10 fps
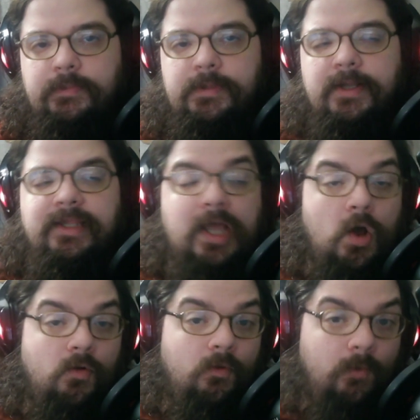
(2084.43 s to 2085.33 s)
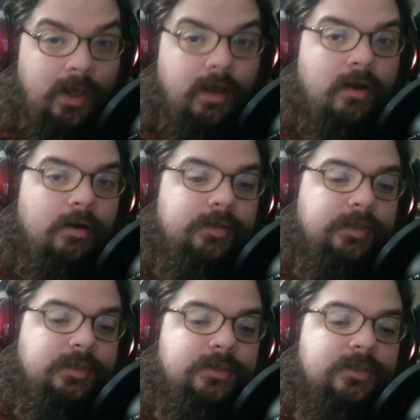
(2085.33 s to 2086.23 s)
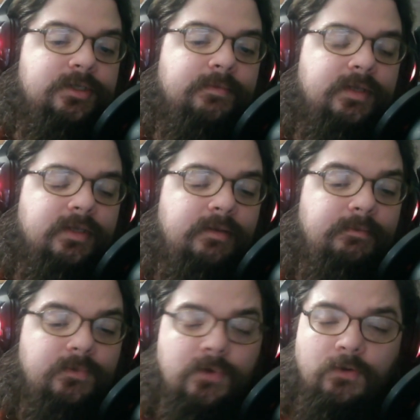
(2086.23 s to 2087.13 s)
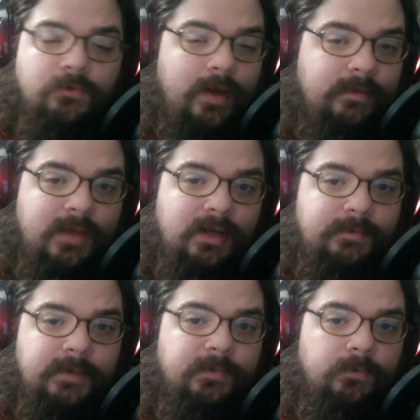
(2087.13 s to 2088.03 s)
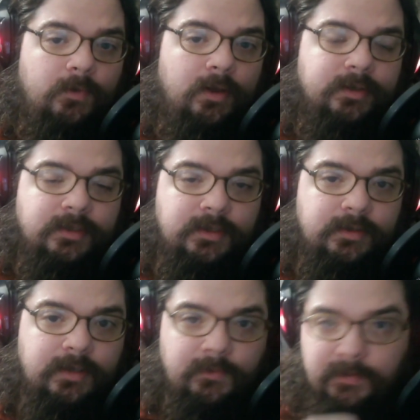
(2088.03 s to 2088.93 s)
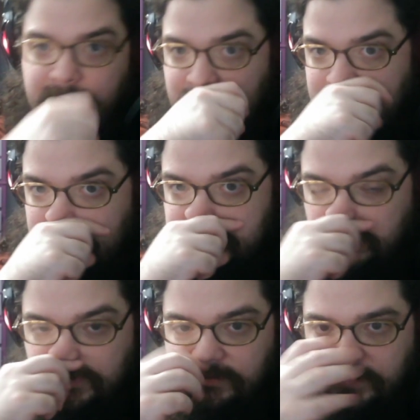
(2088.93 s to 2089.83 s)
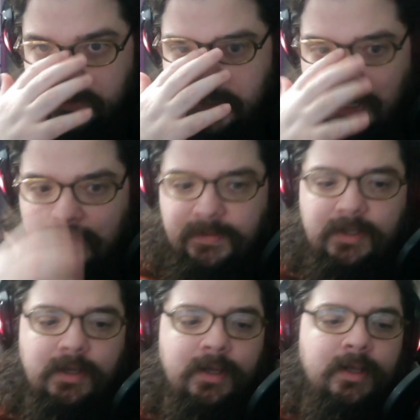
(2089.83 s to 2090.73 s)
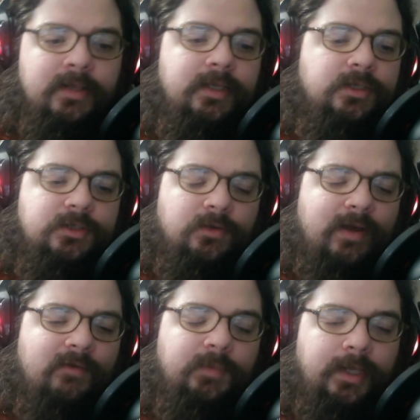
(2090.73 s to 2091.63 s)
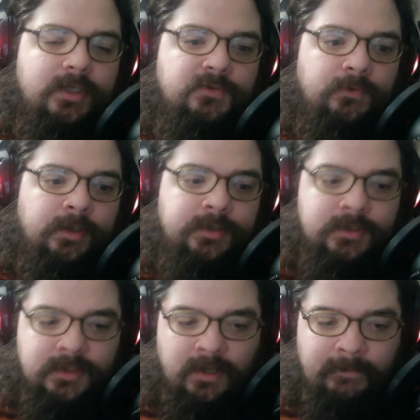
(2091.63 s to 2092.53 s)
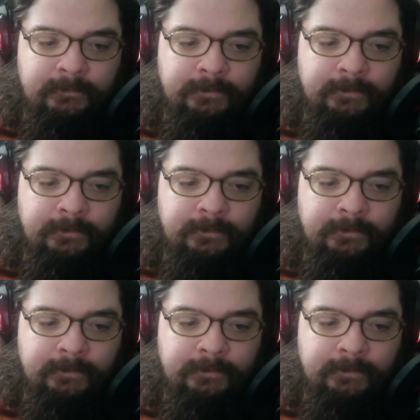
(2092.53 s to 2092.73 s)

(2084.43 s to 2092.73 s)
they are aware that this is something that a great many people want, that, that, that it would make many Tolkien fans happy. They just don't have plans for it at this time.